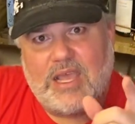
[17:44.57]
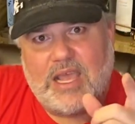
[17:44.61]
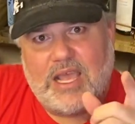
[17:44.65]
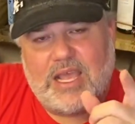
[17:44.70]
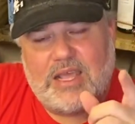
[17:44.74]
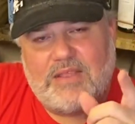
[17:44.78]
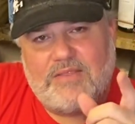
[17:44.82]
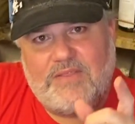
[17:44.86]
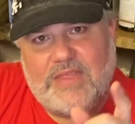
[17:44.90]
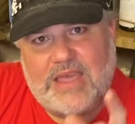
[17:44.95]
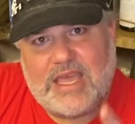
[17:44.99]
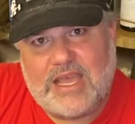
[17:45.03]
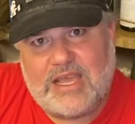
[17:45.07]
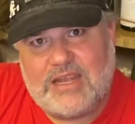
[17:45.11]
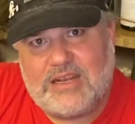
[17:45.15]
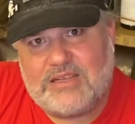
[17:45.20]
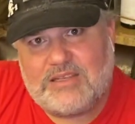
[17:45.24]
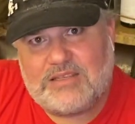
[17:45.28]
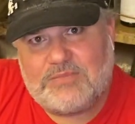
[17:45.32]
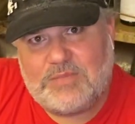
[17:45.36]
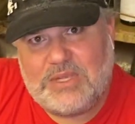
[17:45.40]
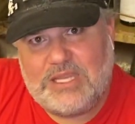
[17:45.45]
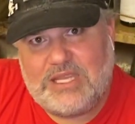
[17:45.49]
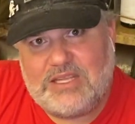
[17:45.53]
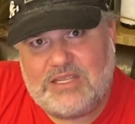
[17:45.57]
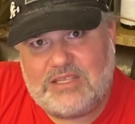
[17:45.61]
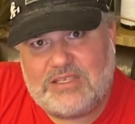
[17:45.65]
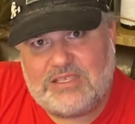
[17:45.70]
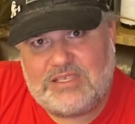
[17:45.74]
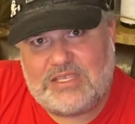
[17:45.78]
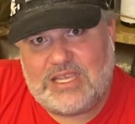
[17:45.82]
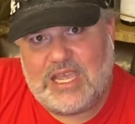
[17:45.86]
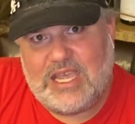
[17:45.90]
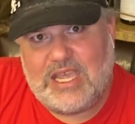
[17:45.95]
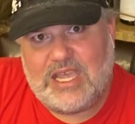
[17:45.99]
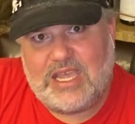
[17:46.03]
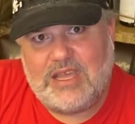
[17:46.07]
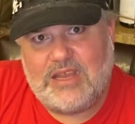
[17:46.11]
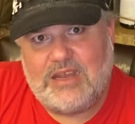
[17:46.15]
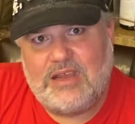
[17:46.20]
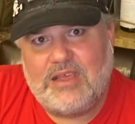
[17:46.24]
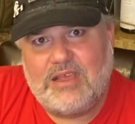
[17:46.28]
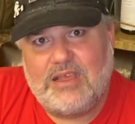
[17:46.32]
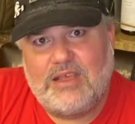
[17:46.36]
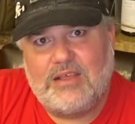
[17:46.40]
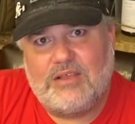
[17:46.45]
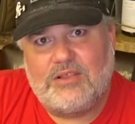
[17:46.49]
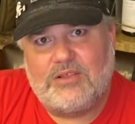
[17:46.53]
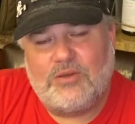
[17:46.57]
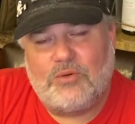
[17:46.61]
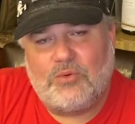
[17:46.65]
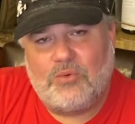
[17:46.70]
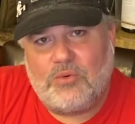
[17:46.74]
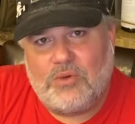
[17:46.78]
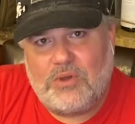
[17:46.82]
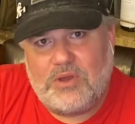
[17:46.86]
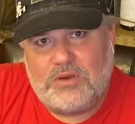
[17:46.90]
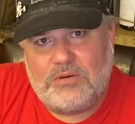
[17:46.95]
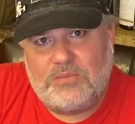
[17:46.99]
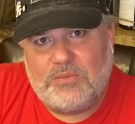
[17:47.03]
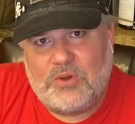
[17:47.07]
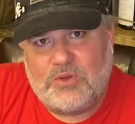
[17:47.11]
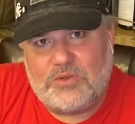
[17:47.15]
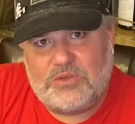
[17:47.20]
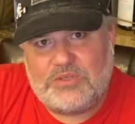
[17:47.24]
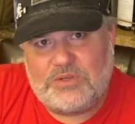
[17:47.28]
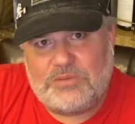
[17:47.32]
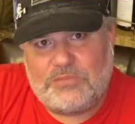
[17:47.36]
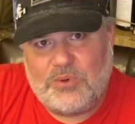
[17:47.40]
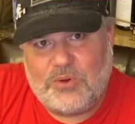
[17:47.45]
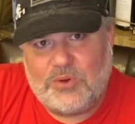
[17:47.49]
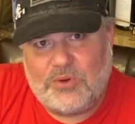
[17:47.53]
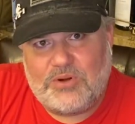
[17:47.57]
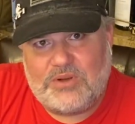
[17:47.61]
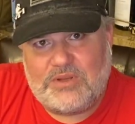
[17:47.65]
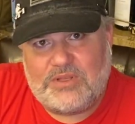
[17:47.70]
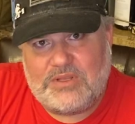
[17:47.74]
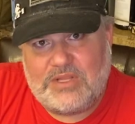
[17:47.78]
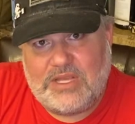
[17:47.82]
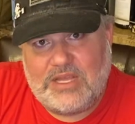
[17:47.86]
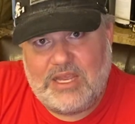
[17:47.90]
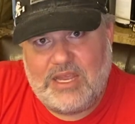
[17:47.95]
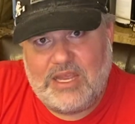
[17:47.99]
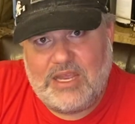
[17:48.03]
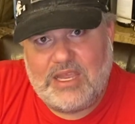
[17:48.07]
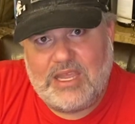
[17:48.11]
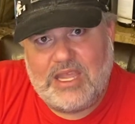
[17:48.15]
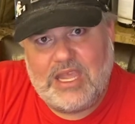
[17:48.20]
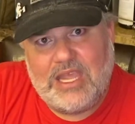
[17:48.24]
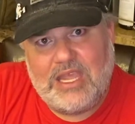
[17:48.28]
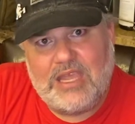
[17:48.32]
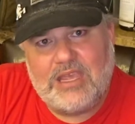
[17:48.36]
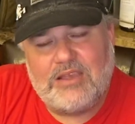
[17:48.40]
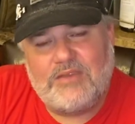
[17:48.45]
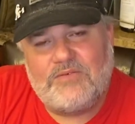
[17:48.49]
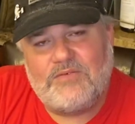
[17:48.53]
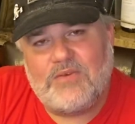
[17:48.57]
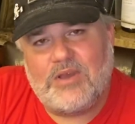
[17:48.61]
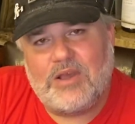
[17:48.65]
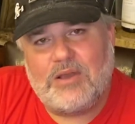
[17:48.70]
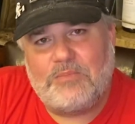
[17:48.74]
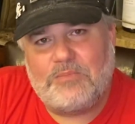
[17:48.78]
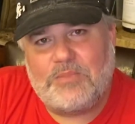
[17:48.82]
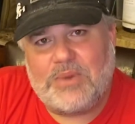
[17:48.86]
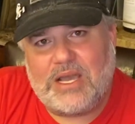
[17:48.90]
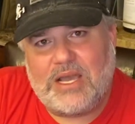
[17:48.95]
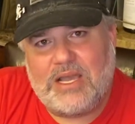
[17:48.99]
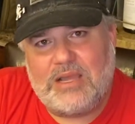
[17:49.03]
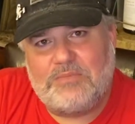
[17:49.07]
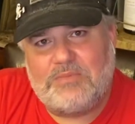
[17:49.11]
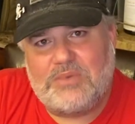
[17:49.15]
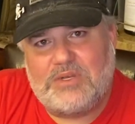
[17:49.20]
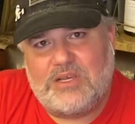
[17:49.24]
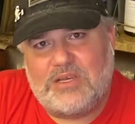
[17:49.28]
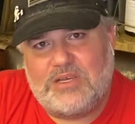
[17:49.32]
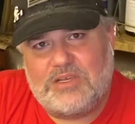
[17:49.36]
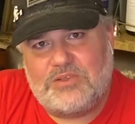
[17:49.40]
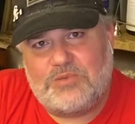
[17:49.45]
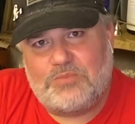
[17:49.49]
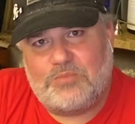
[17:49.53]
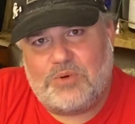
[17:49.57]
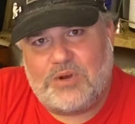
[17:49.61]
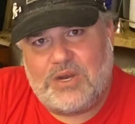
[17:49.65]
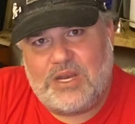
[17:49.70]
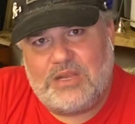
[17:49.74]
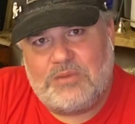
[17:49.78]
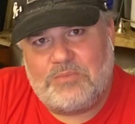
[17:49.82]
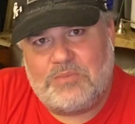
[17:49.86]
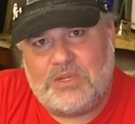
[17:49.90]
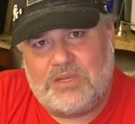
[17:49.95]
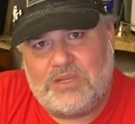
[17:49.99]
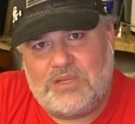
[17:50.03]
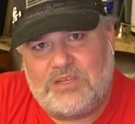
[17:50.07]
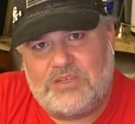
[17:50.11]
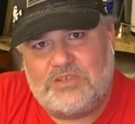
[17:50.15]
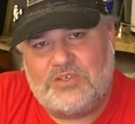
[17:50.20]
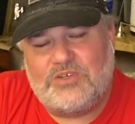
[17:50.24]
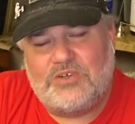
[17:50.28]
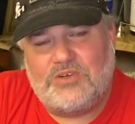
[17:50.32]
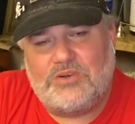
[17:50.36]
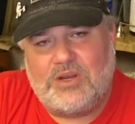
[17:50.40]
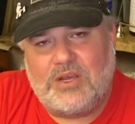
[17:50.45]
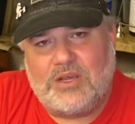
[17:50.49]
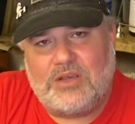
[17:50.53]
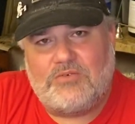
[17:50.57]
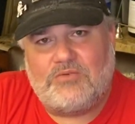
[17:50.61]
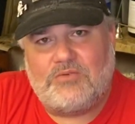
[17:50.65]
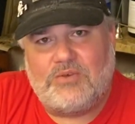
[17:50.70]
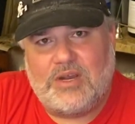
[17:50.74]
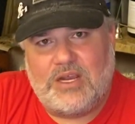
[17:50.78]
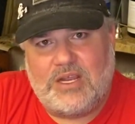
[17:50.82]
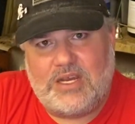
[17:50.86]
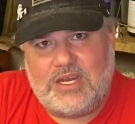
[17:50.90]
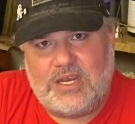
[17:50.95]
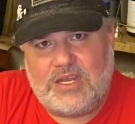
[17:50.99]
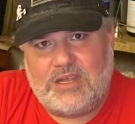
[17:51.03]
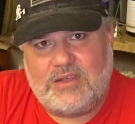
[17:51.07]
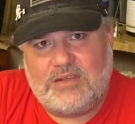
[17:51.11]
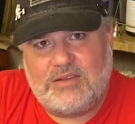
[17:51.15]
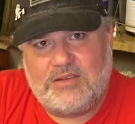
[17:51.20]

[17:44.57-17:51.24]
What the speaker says: And that being said, the one most important thing, if a pipe does break because you're not ready,